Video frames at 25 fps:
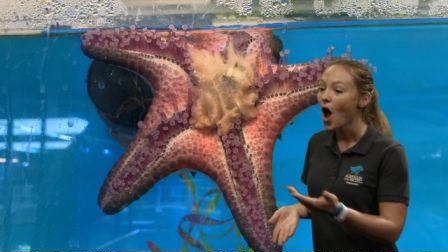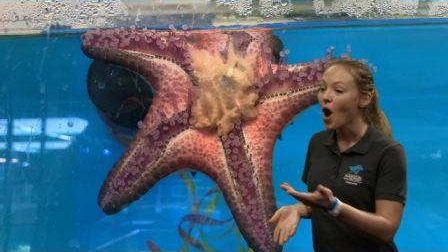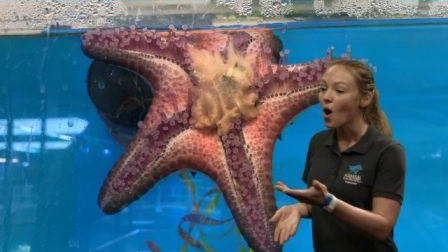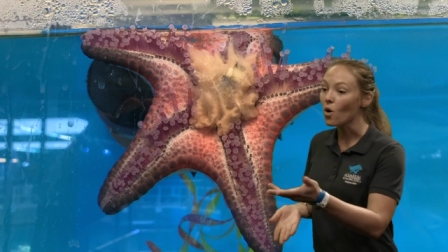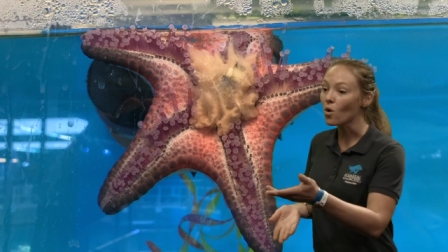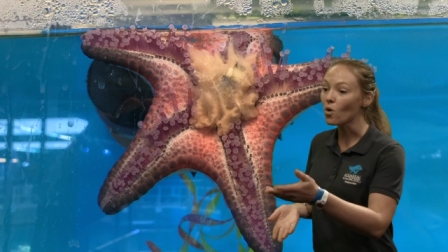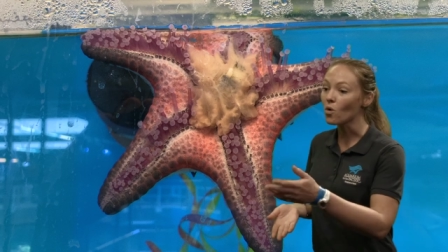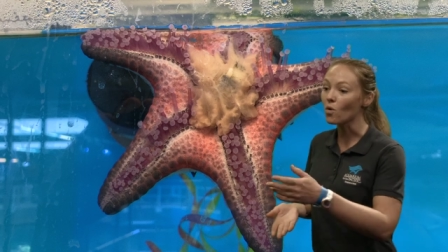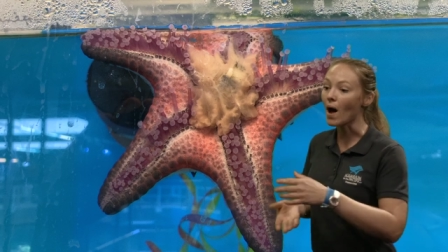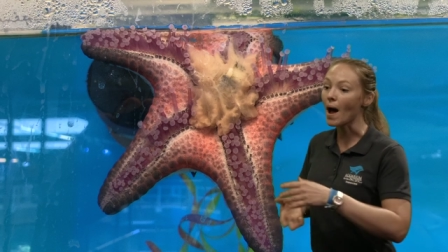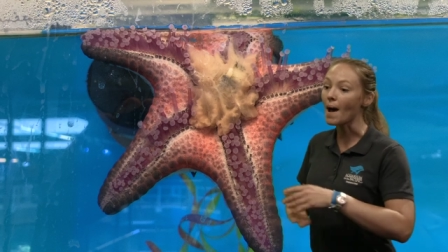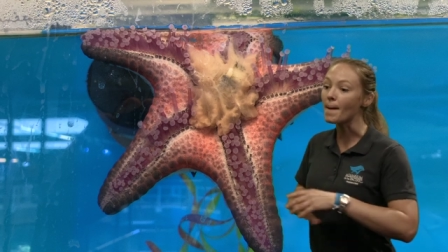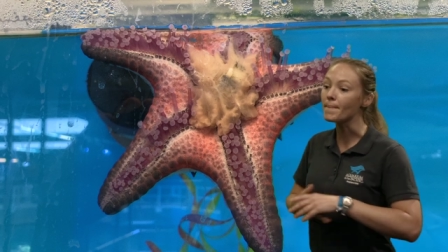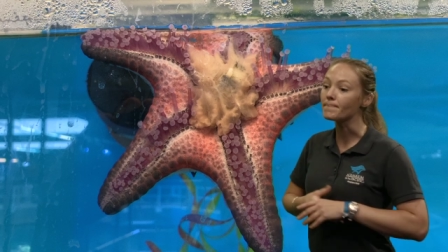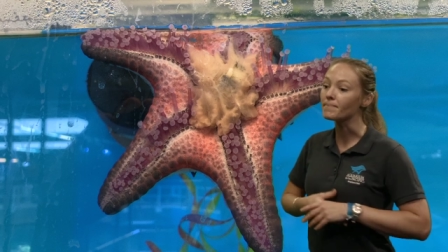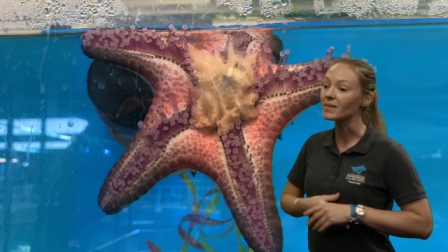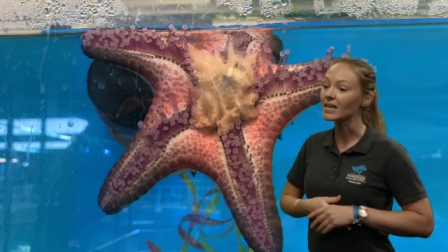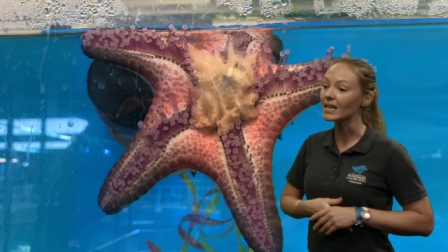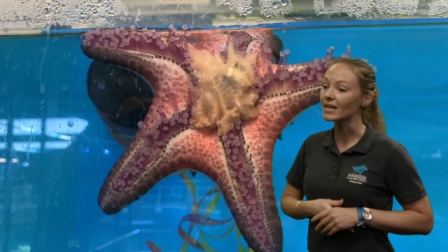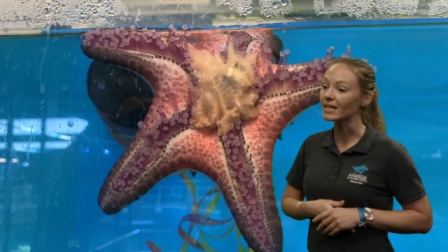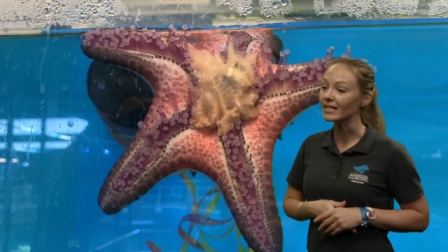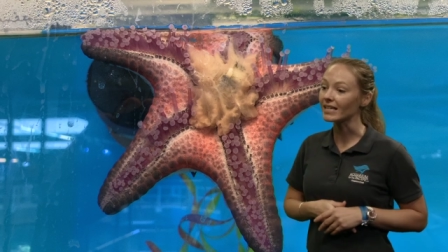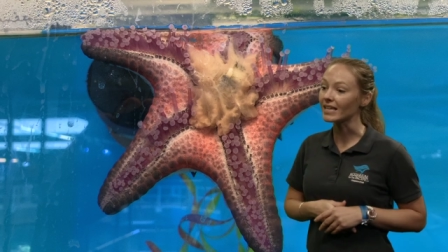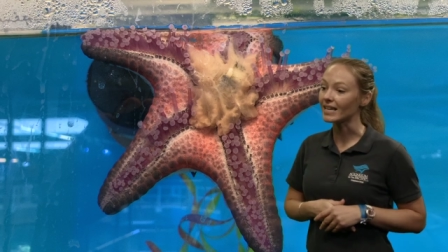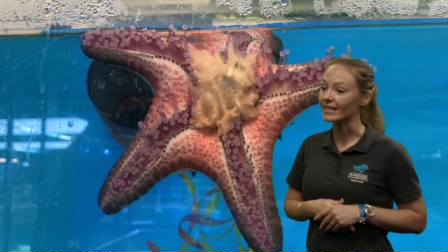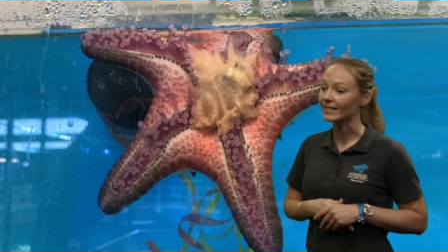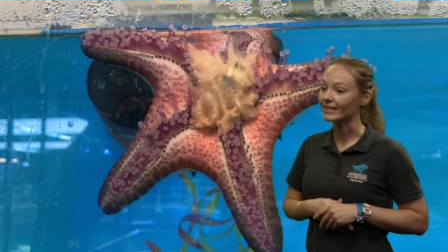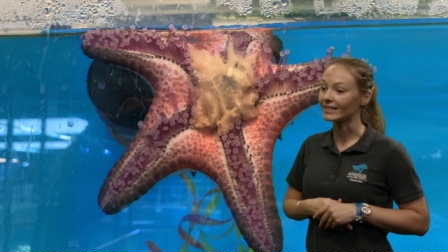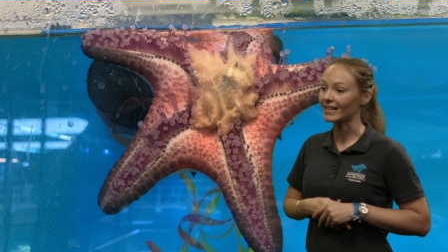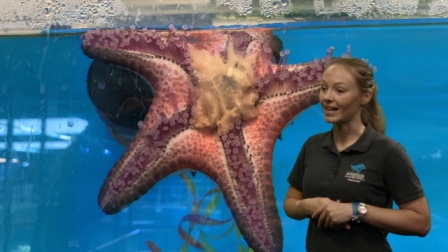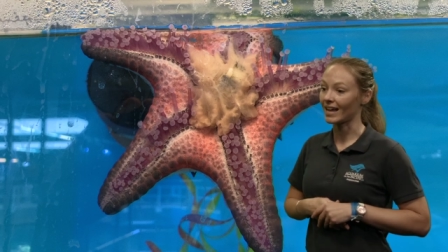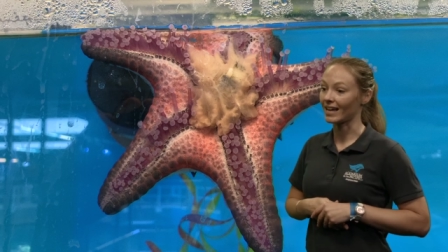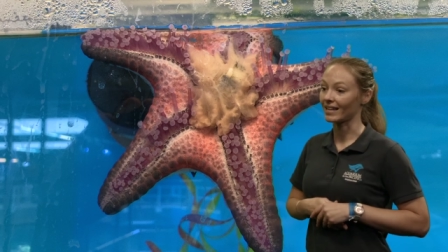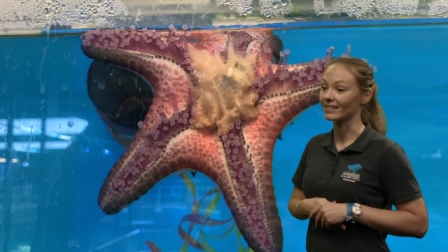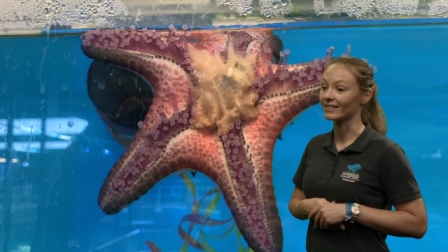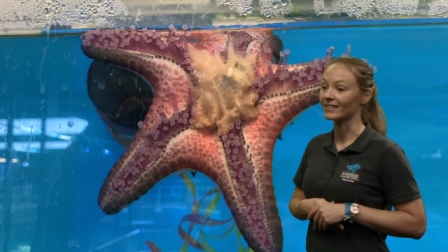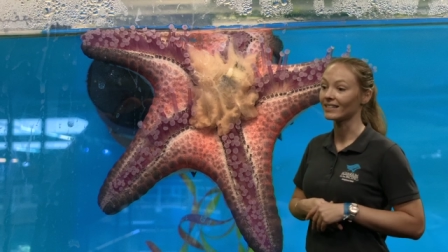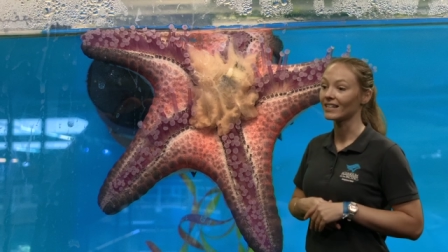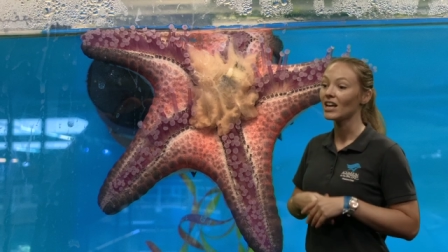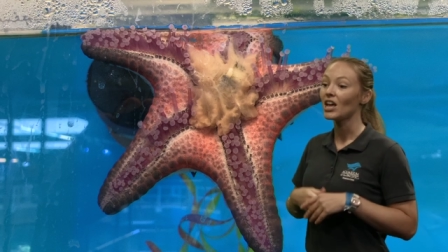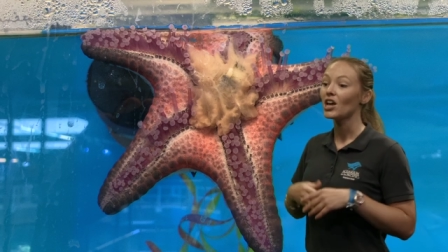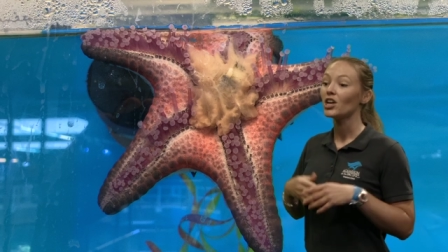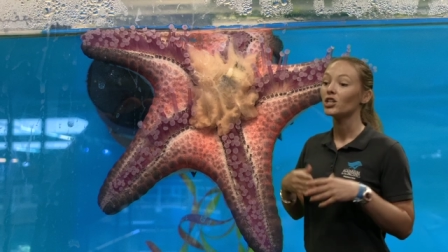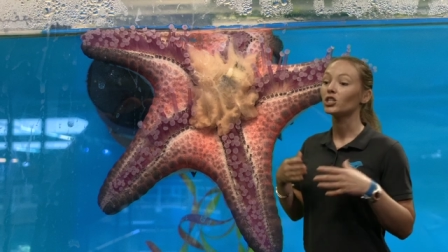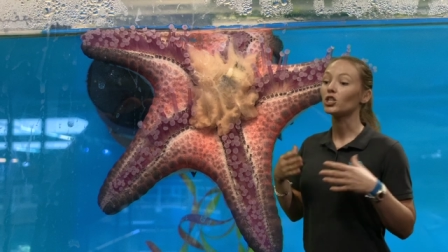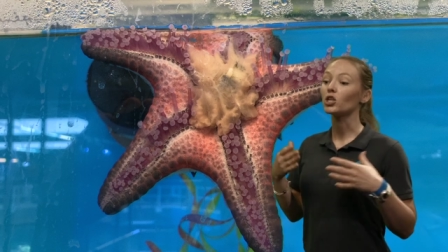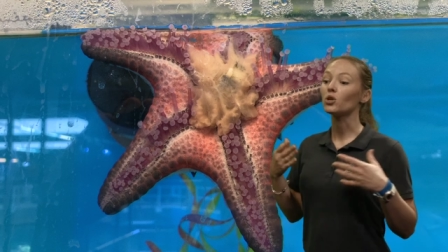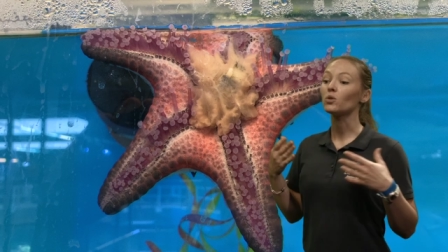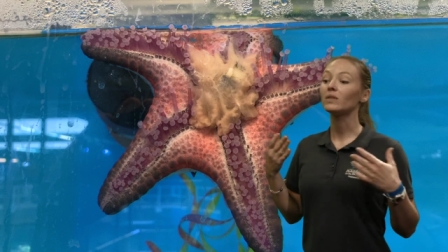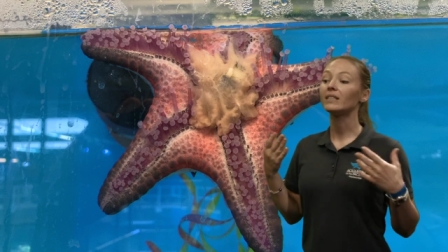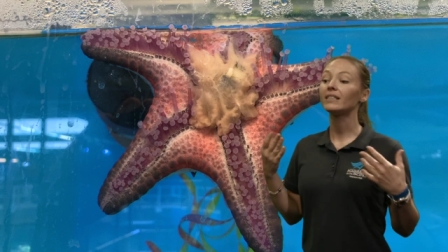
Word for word: Oh, Amelia says, do